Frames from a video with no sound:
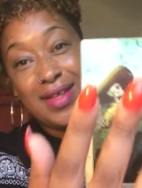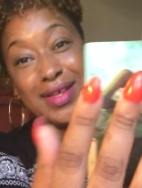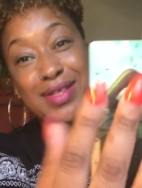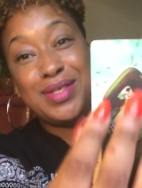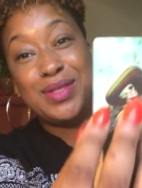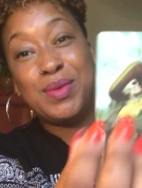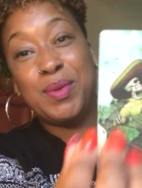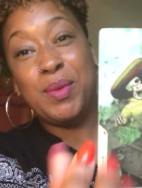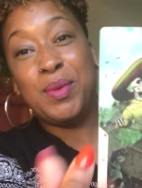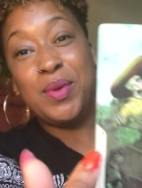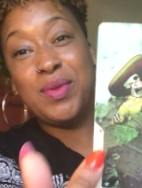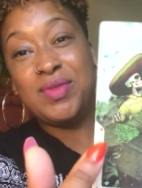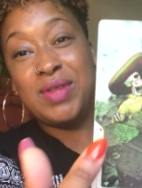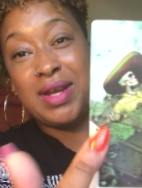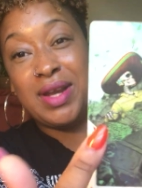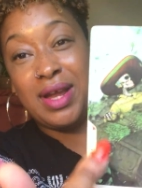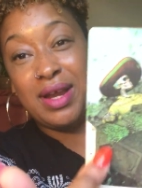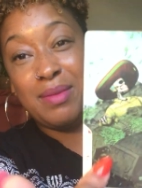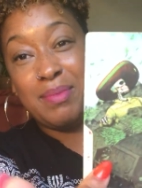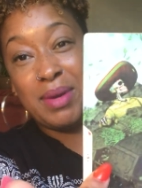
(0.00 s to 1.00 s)
This is the
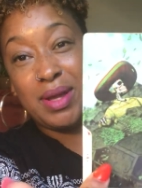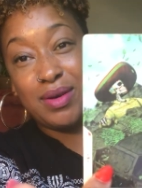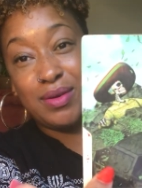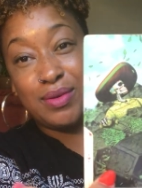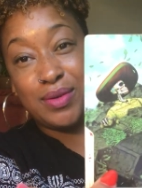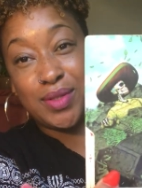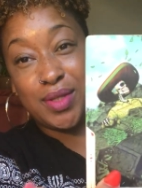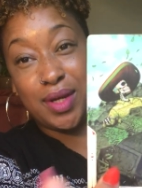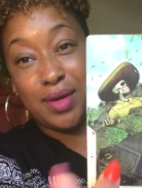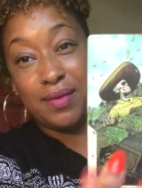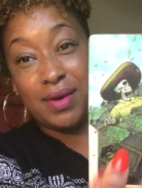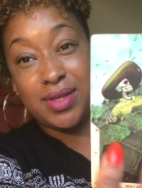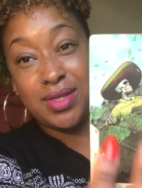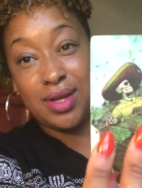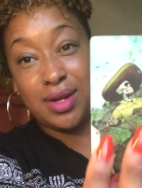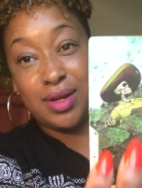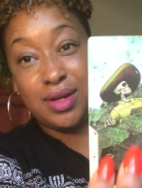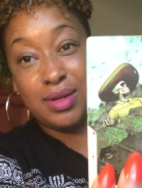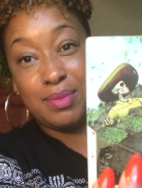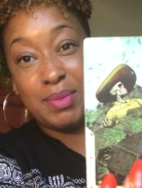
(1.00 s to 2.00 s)
Nine of Pentacles here, right?
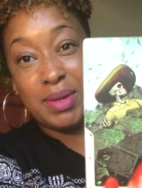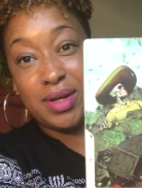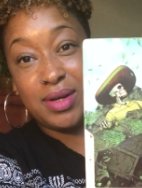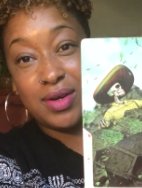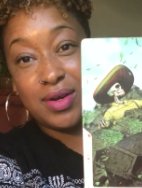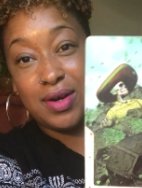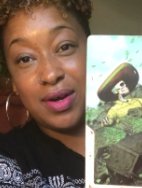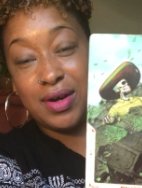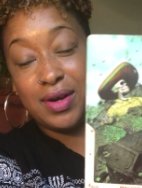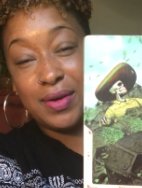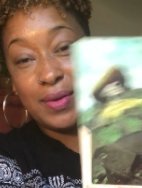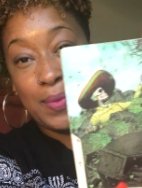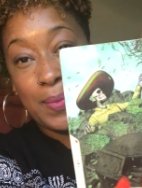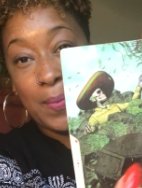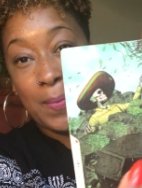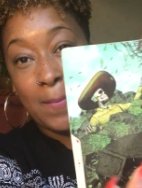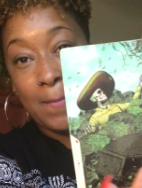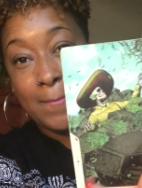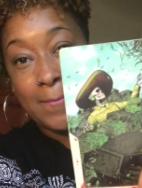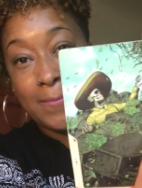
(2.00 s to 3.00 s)
That independent card.
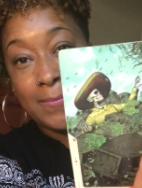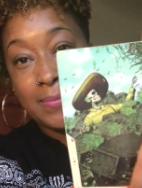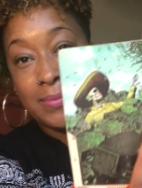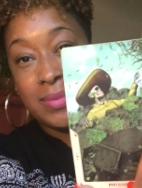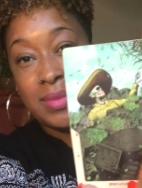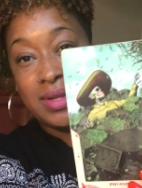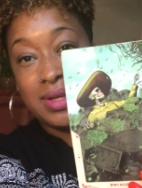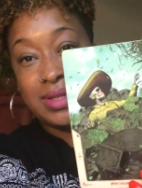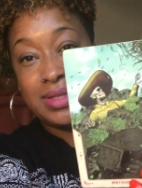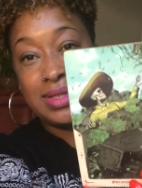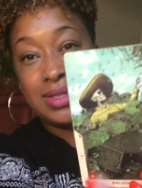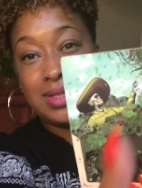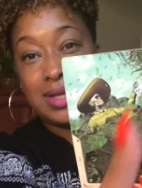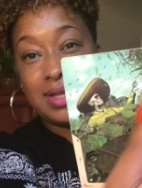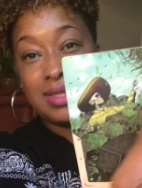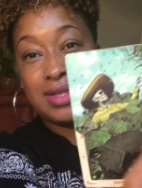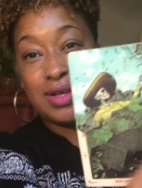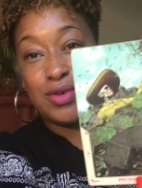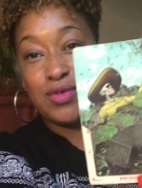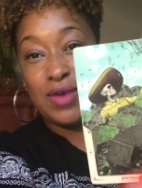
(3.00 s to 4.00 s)
This is
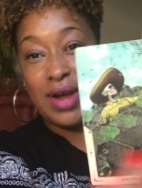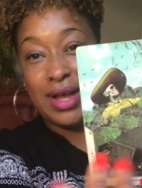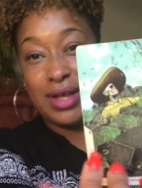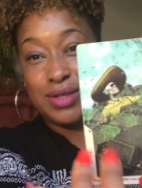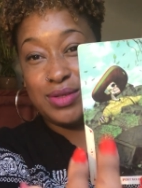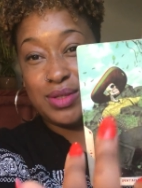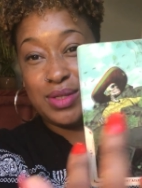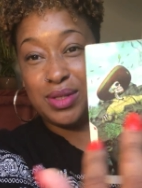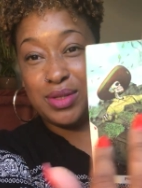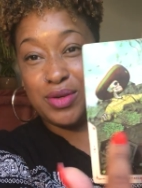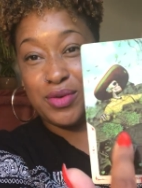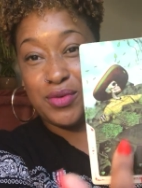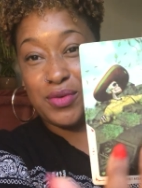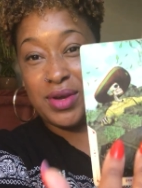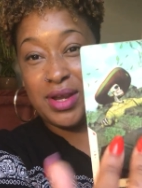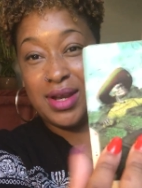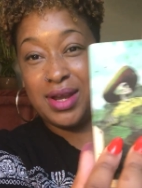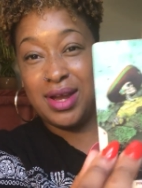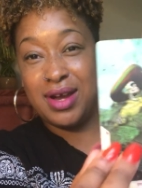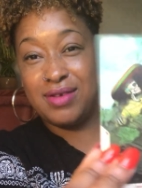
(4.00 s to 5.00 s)
like the, gra you see the
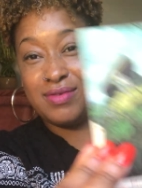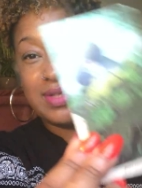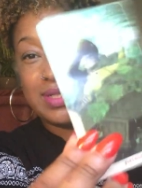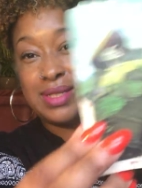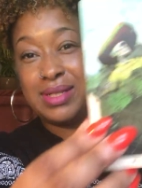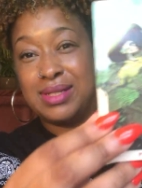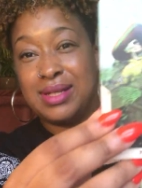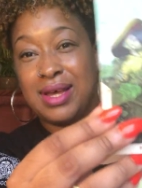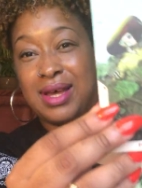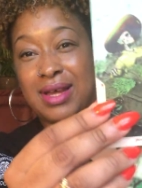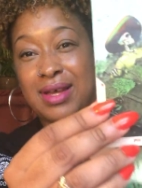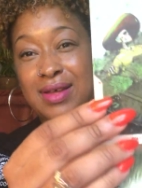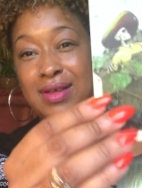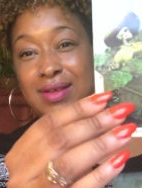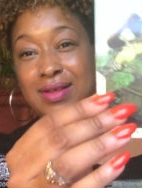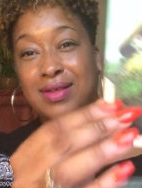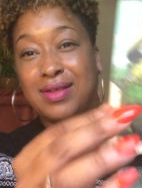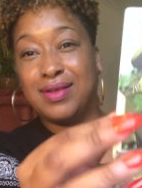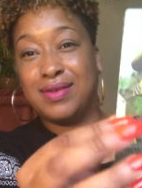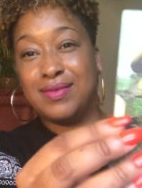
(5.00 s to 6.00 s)
green here? This is like
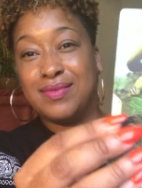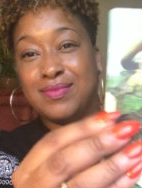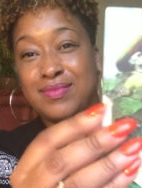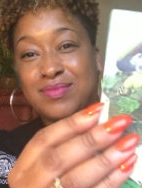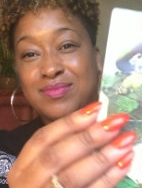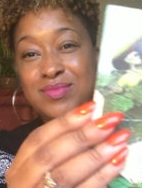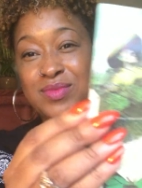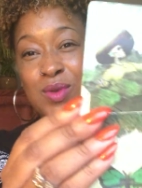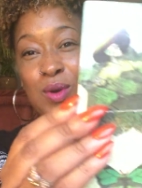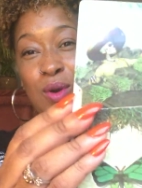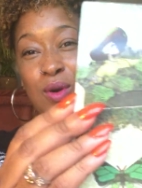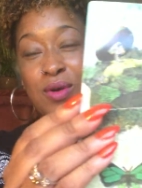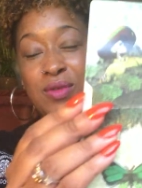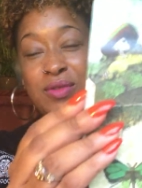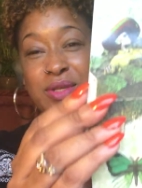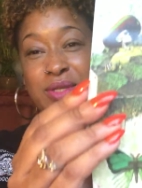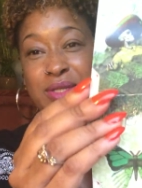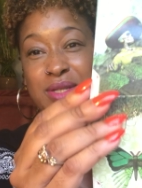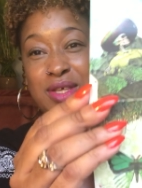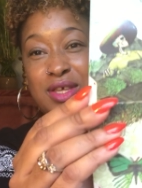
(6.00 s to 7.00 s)
all
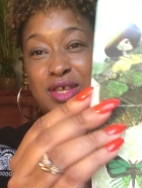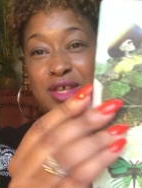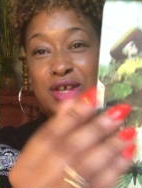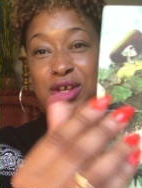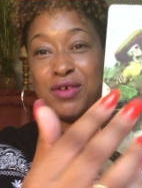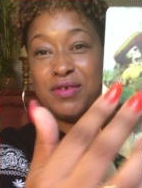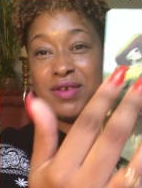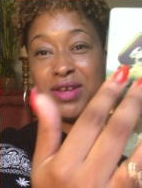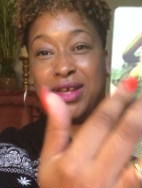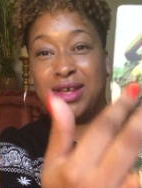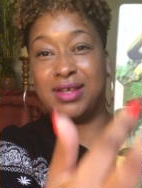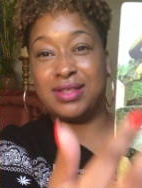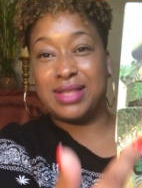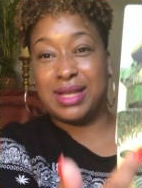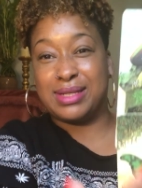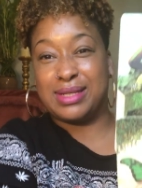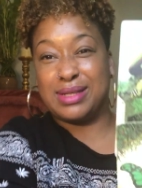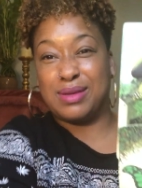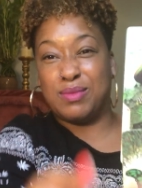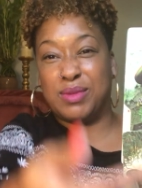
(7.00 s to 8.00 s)
the security
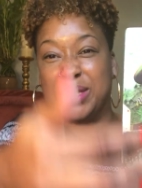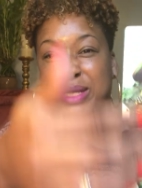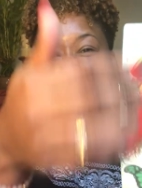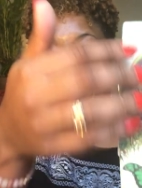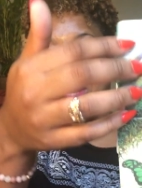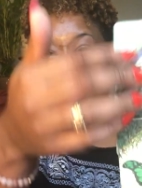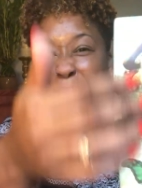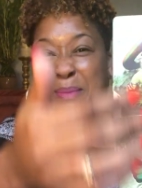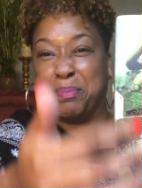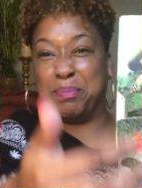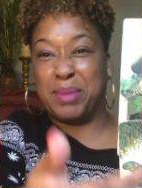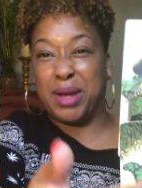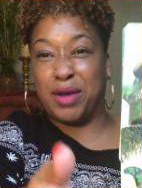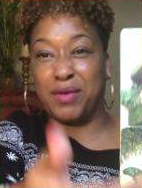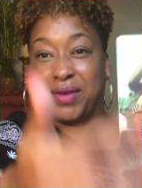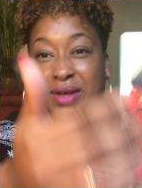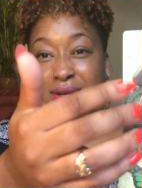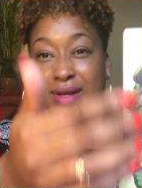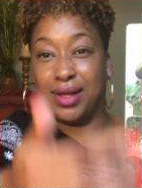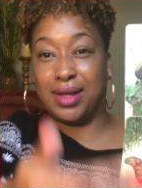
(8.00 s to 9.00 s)
that someone's being
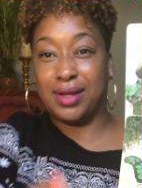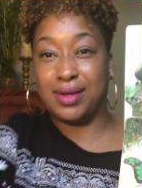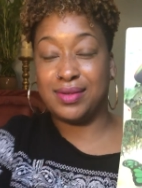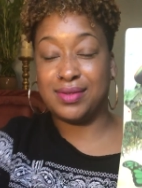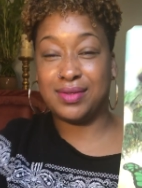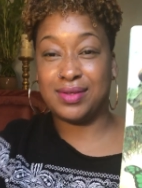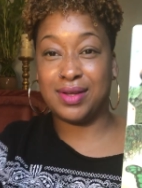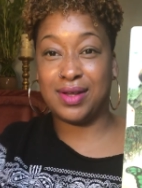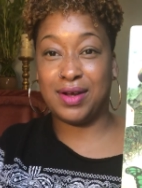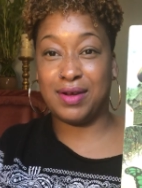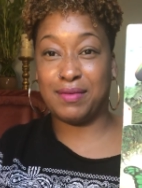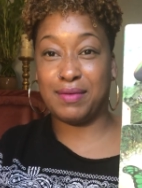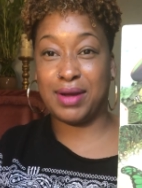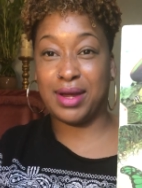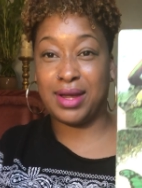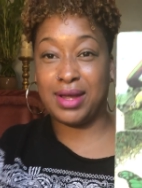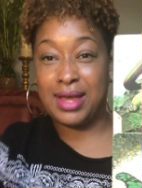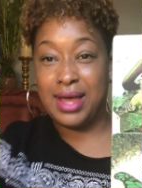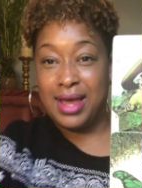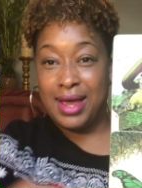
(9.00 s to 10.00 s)
buried in, all
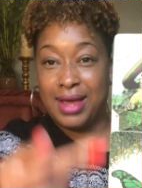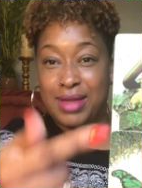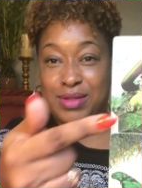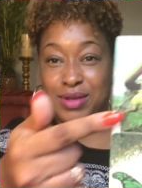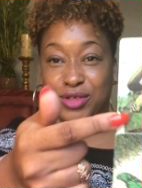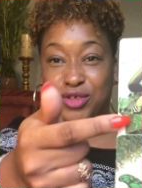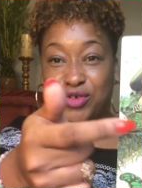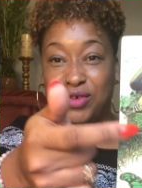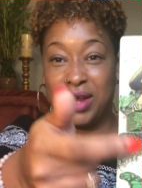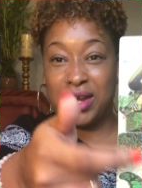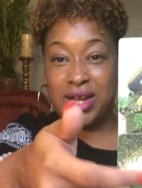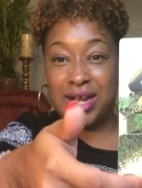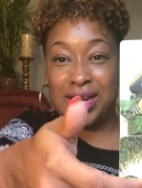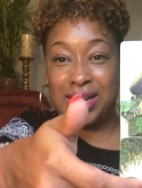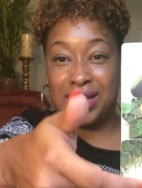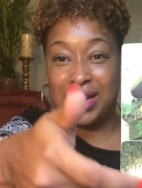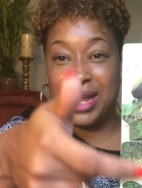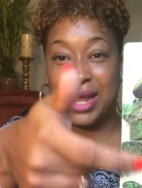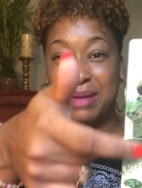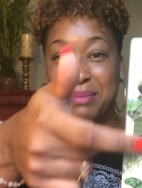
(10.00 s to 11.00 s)
right? And they're trying to
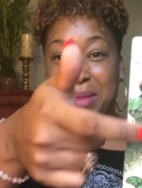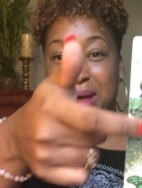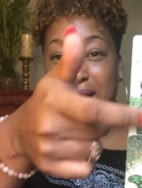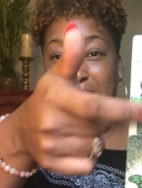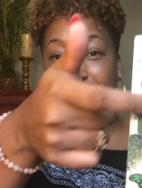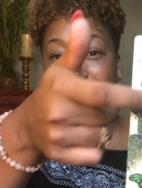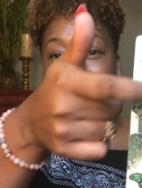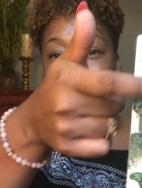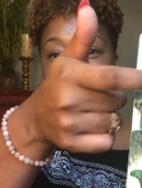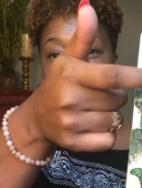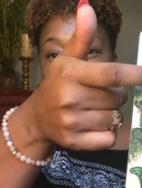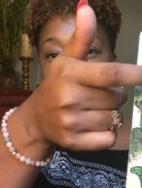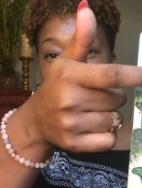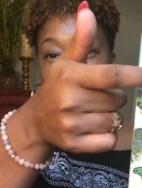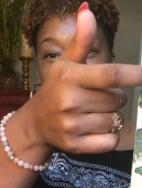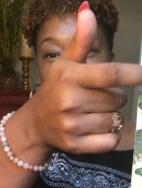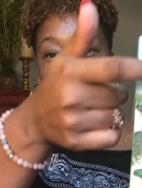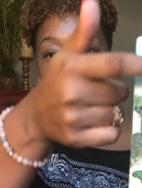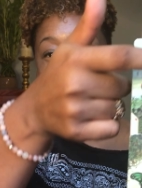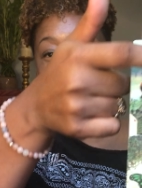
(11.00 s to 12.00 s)
climb out of the
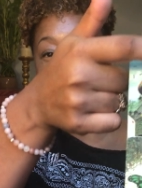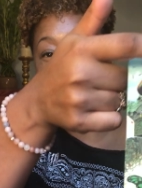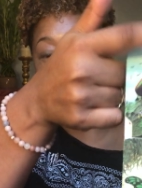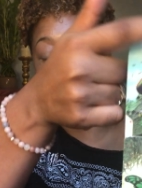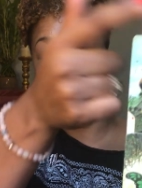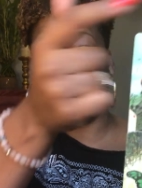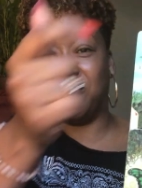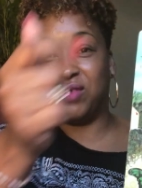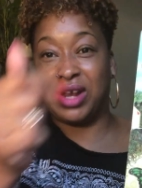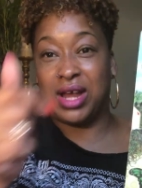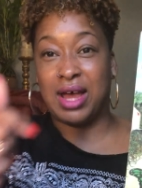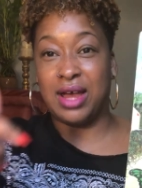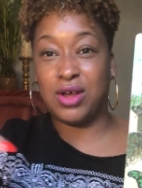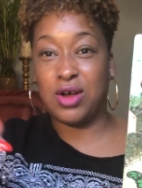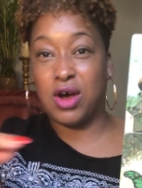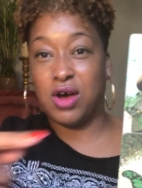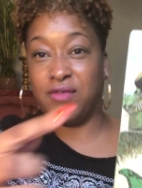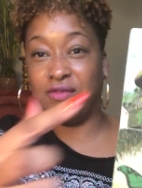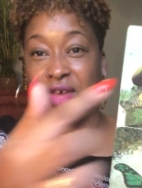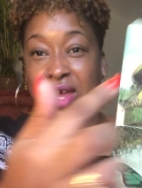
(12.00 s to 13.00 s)
security to fly
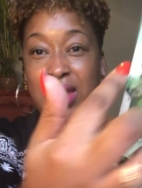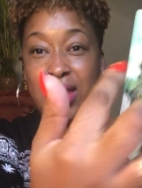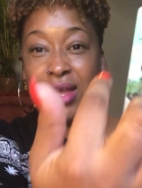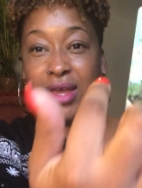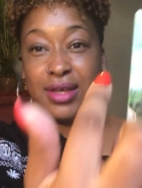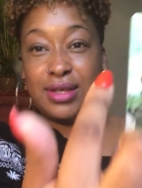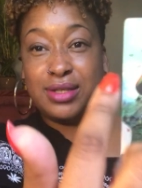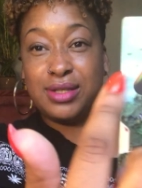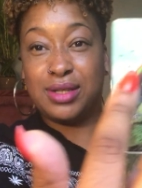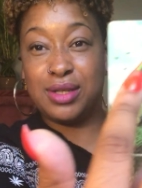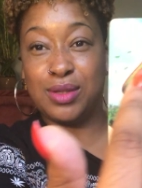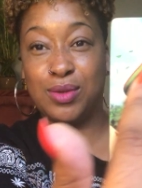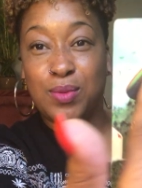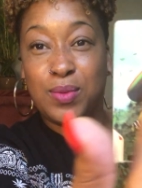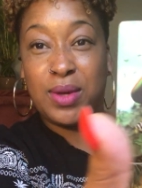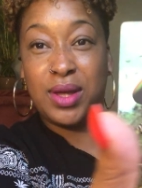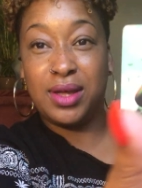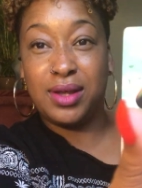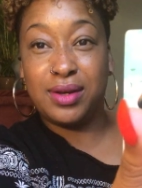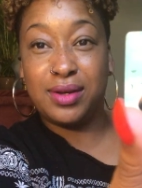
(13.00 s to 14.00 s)
off into the
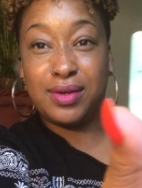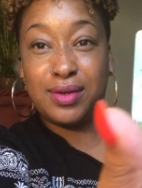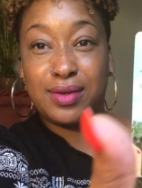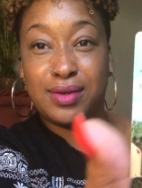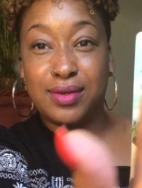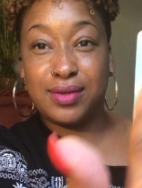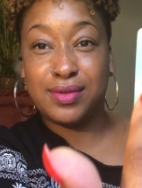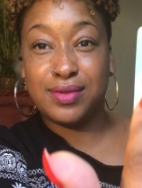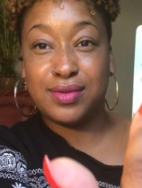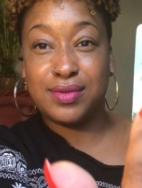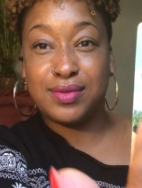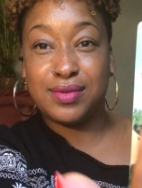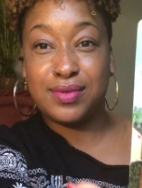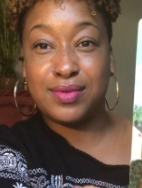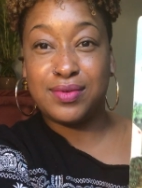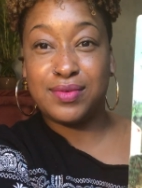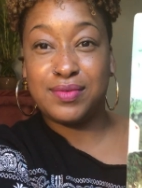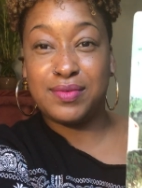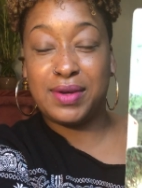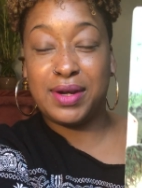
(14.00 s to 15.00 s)
wind,
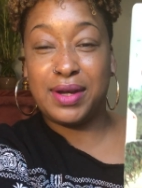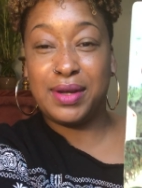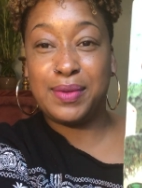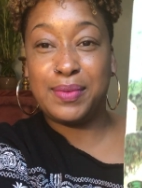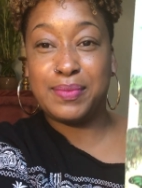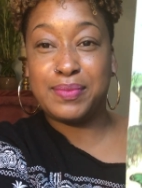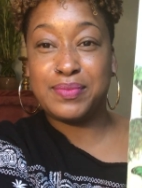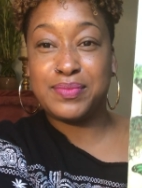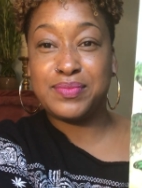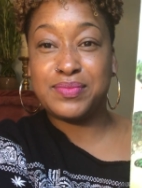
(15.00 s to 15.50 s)
right?